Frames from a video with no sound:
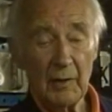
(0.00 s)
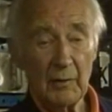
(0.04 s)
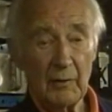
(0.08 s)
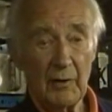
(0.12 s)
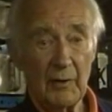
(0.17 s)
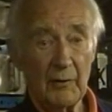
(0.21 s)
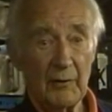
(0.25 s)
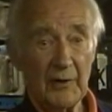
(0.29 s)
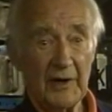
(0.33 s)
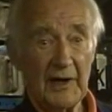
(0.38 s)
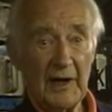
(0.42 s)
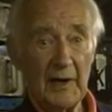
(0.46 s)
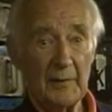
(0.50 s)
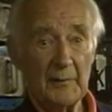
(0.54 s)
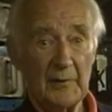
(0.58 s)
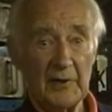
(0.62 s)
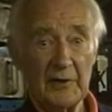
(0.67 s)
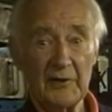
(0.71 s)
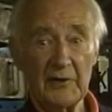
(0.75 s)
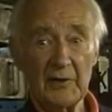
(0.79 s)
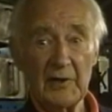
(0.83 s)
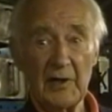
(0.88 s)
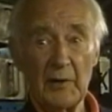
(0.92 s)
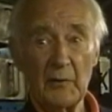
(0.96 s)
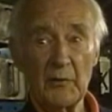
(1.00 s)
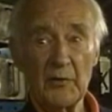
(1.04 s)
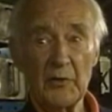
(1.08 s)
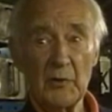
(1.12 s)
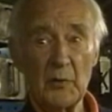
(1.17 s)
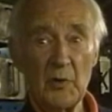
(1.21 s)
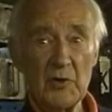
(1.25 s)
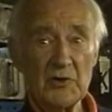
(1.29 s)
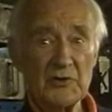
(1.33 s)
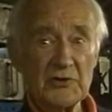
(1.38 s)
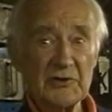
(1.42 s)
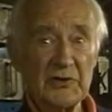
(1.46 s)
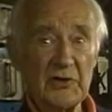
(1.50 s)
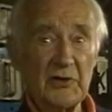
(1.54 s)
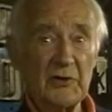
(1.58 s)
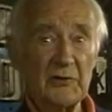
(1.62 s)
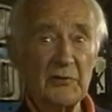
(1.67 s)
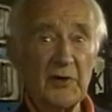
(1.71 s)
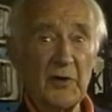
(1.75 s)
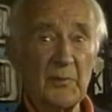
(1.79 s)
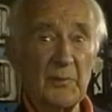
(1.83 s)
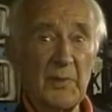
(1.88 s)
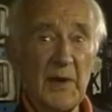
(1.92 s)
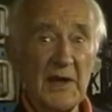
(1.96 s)
Well, what were happening there was there wasn't
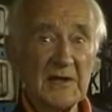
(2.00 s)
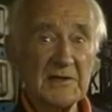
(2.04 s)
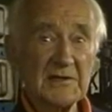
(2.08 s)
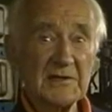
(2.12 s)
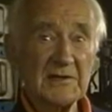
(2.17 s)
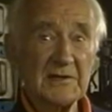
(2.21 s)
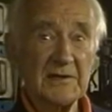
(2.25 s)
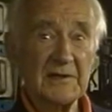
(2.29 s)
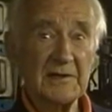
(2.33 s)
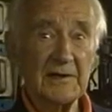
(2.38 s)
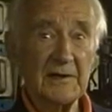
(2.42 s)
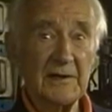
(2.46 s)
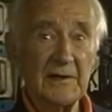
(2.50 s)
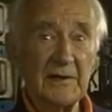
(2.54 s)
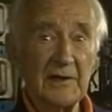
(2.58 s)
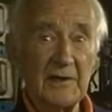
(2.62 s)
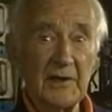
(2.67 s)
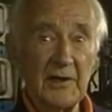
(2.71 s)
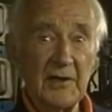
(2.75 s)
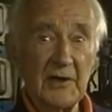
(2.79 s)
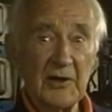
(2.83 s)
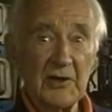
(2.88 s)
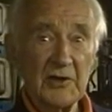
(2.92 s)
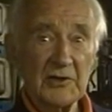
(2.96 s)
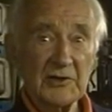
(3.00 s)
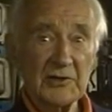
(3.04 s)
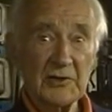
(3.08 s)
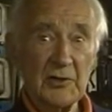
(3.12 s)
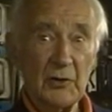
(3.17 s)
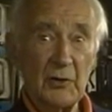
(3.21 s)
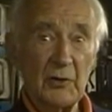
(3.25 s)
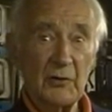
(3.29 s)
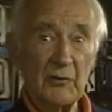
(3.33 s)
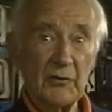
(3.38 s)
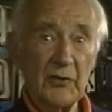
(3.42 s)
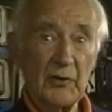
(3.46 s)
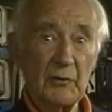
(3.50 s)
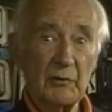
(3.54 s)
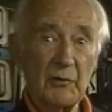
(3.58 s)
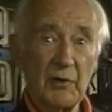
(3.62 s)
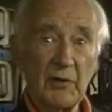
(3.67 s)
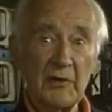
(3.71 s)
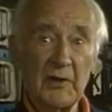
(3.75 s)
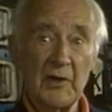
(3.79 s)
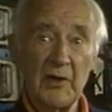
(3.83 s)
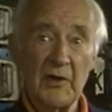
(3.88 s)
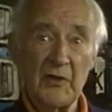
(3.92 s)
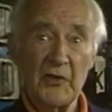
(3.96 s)
enough capacity, so there
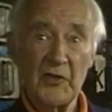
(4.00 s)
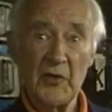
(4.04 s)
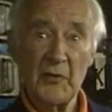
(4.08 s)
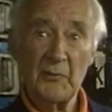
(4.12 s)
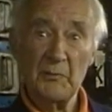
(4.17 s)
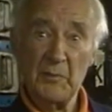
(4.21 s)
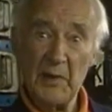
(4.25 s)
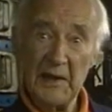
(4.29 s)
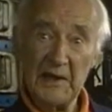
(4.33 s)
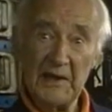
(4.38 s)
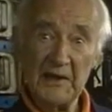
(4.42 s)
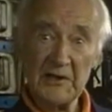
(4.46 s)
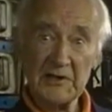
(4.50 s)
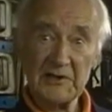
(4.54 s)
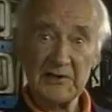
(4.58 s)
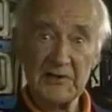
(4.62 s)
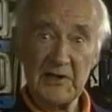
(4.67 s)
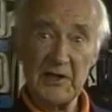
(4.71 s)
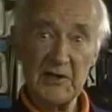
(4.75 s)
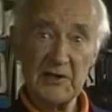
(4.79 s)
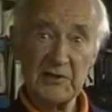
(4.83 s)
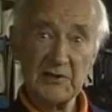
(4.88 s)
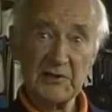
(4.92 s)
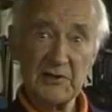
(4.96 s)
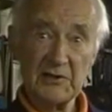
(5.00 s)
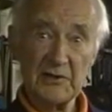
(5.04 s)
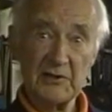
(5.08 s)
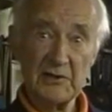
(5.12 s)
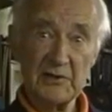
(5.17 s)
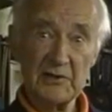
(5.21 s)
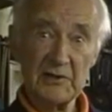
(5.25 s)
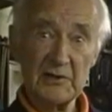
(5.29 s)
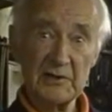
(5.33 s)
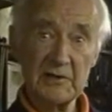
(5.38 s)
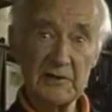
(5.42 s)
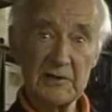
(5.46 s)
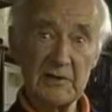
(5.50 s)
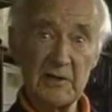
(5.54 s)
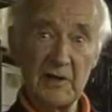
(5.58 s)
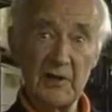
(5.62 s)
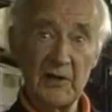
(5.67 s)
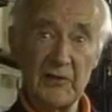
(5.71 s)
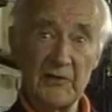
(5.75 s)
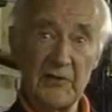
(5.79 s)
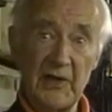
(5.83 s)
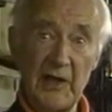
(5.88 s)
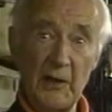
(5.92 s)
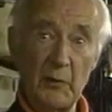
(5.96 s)
were the bigger stations.
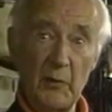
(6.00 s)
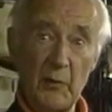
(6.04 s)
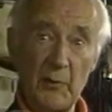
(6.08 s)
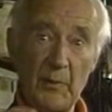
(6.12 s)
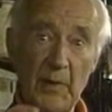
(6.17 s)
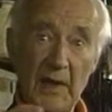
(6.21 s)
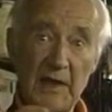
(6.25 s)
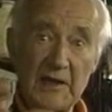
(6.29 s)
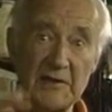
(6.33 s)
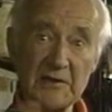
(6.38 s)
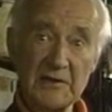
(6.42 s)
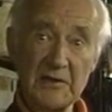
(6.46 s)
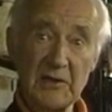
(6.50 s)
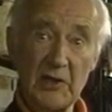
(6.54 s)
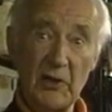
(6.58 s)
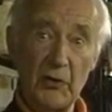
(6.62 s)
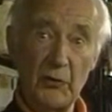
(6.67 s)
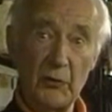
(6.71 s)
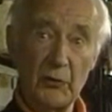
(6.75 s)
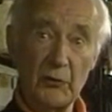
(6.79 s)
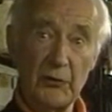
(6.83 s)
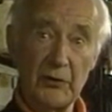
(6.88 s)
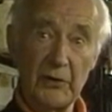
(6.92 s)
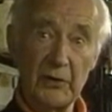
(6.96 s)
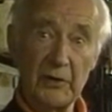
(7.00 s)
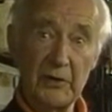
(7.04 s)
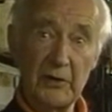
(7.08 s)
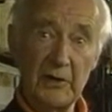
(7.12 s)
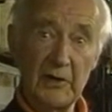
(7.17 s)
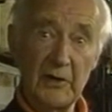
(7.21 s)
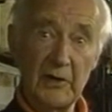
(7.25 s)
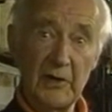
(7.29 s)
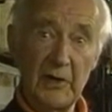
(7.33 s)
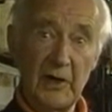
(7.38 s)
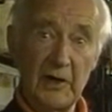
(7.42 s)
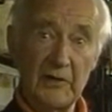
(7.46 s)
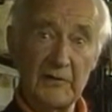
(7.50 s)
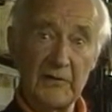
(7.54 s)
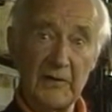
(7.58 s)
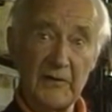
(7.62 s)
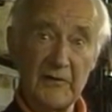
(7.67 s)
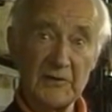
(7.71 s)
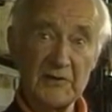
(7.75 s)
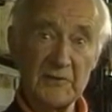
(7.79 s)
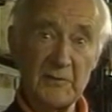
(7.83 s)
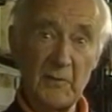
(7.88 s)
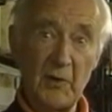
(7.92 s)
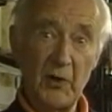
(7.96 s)
They were base load, and
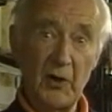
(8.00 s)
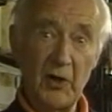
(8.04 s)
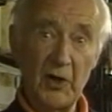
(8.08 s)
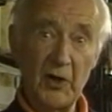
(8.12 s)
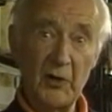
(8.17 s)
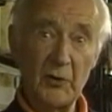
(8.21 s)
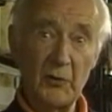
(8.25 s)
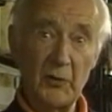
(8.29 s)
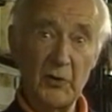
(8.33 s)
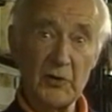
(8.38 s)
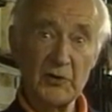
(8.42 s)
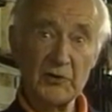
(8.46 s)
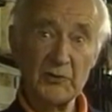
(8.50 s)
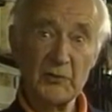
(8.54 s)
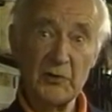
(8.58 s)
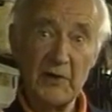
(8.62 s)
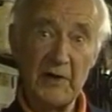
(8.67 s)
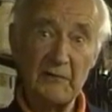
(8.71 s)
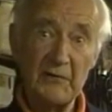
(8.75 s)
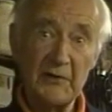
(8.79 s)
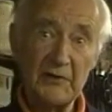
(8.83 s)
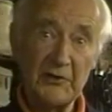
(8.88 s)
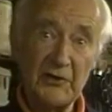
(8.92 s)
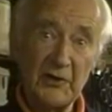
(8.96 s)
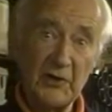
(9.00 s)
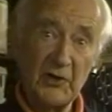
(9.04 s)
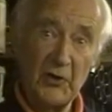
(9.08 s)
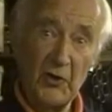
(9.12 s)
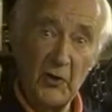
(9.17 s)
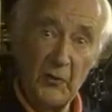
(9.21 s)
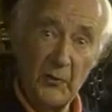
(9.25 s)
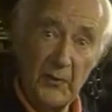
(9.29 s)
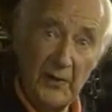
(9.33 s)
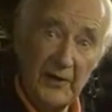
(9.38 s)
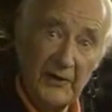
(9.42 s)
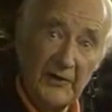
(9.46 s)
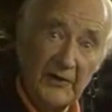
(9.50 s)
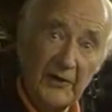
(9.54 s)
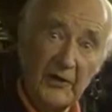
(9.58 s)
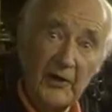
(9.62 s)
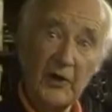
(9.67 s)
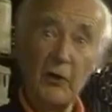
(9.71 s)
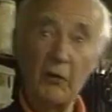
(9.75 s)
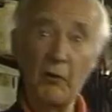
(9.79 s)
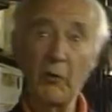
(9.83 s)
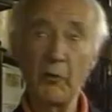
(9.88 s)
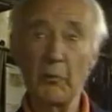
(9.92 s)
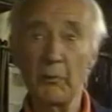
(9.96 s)
then the smaller ones were having to come in
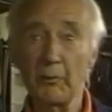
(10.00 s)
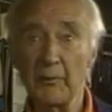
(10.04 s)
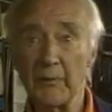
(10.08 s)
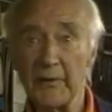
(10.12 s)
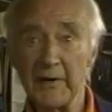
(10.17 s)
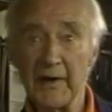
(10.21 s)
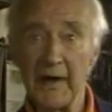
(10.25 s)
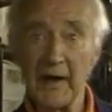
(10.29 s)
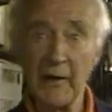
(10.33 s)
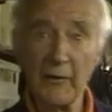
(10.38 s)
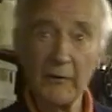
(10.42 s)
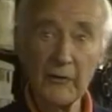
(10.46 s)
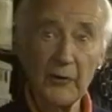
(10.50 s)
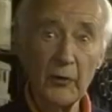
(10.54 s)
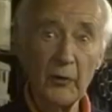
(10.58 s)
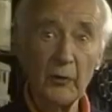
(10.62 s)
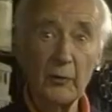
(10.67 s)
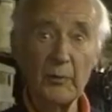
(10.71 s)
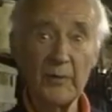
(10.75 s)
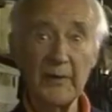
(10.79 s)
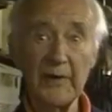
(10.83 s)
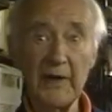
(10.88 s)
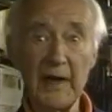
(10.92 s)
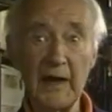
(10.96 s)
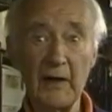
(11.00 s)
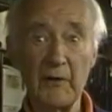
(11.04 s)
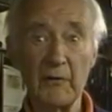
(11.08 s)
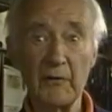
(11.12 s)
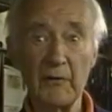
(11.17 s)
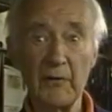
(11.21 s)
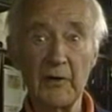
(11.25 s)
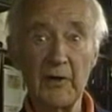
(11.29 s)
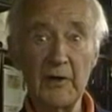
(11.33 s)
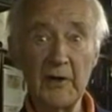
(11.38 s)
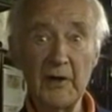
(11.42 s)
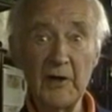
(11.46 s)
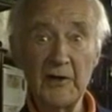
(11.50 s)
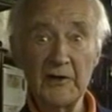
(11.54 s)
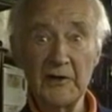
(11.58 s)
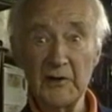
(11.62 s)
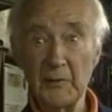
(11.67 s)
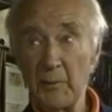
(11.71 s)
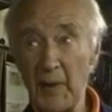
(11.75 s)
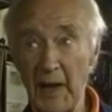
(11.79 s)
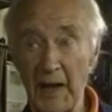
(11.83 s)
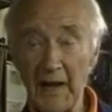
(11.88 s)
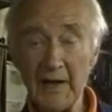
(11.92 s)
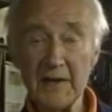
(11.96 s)
and go up and down, up and down
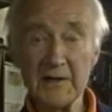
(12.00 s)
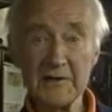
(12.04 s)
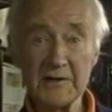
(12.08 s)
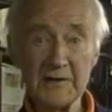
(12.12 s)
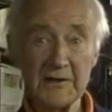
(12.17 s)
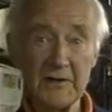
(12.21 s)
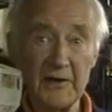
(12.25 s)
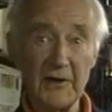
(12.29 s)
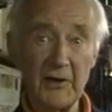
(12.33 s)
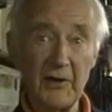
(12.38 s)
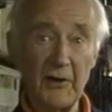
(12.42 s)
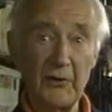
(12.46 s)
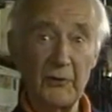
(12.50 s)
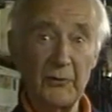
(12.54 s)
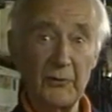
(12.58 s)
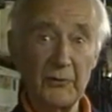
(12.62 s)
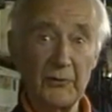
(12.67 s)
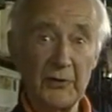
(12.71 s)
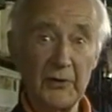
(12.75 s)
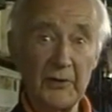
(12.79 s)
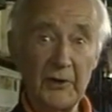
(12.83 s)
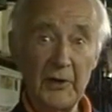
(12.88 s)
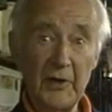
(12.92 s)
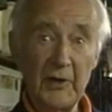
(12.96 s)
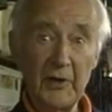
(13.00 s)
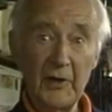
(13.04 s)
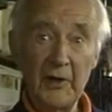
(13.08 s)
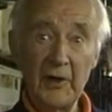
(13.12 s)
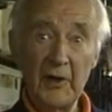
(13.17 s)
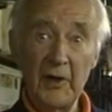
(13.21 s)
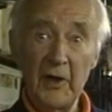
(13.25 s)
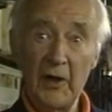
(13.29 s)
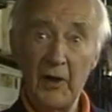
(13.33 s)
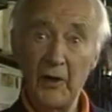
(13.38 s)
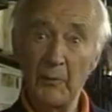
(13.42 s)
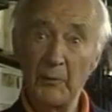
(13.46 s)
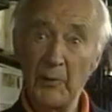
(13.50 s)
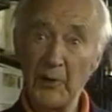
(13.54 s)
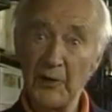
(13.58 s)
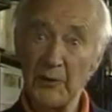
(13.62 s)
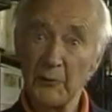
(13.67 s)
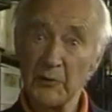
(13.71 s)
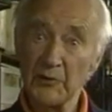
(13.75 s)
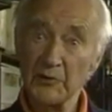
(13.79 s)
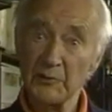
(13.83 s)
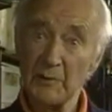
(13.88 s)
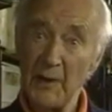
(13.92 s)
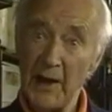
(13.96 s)
to balance the load. Yes. But
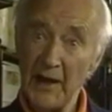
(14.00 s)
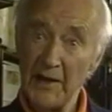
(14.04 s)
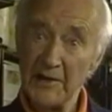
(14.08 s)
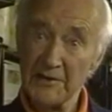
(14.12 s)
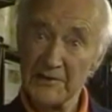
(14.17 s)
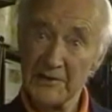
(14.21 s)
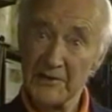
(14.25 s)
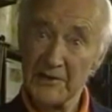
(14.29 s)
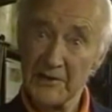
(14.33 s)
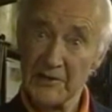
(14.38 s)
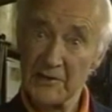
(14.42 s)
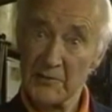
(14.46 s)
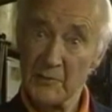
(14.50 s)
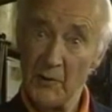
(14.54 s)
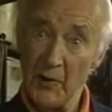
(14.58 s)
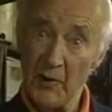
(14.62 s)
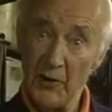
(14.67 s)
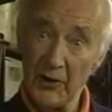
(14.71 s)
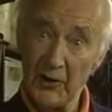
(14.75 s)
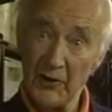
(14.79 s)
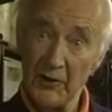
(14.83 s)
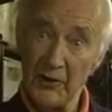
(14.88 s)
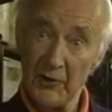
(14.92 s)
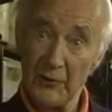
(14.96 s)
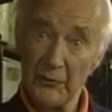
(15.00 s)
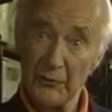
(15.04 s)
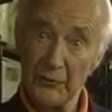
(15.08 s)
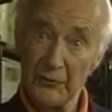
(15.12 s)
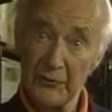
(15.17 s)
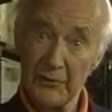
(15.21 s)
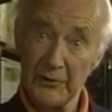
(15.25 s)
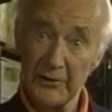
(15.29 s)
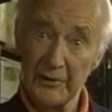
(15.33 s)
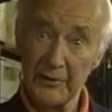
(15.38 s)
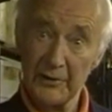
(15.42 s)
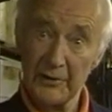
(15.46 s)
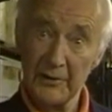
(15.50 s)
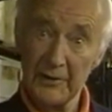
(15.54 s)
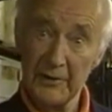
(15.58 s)
it was balancing a smaller load.